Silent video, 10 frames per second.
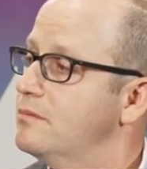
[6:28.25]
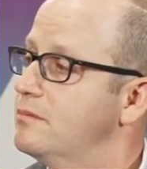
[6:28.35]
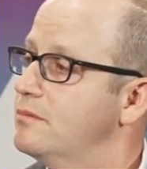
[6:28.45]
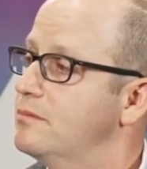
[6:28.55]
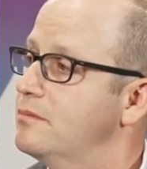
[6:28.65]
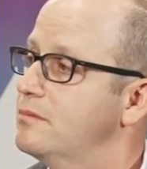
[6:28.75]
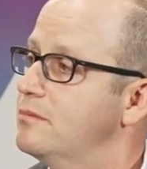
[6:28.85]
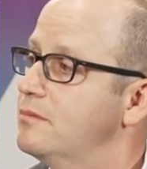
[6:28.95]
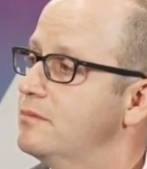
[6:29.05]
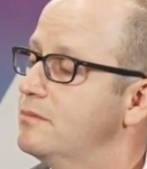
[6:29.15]

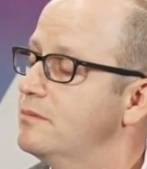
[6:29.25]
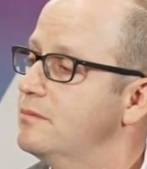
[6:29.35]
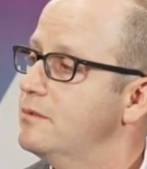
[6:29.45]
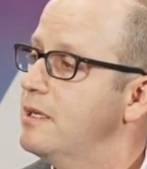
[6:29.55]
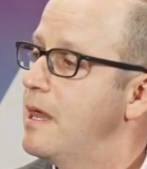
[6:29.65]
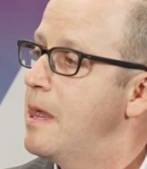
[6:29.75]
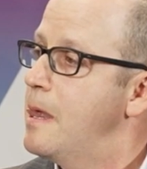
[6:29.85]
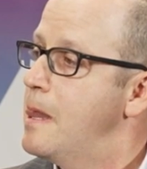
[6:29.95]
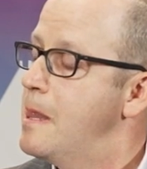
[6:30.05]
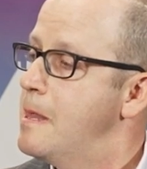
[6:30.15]

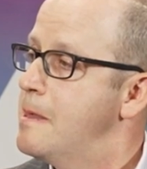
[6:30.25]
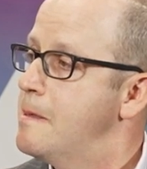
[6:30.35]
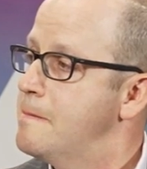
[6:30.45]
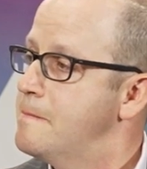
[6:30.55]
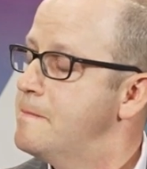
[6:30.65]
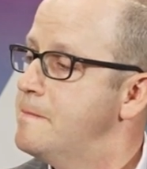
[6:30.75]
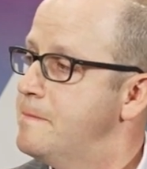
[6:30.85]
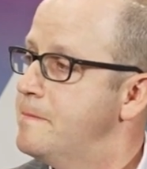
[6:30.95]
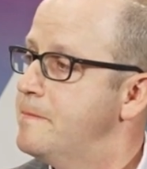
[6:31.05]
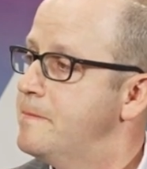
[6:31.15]

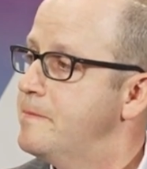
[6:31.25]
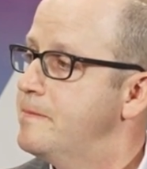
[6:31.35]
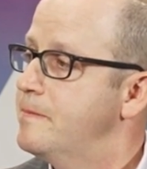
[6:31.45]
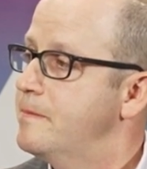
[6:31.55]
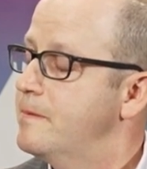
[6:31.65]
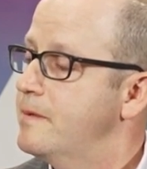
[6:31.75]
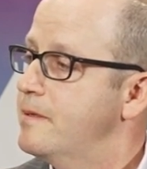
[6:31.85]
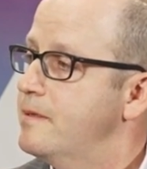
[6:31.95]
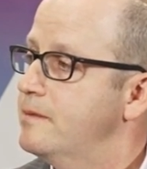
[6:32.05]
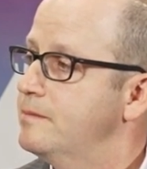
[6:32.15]

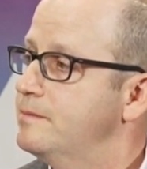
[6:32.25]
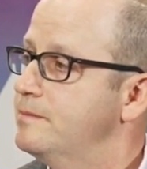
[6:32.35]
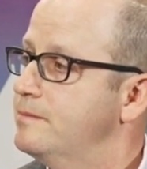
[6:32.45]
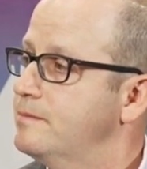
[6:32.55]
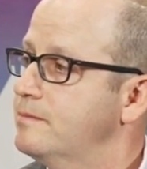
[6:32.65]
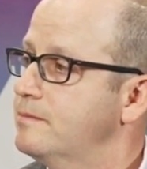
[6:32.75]
The person shown says nothing.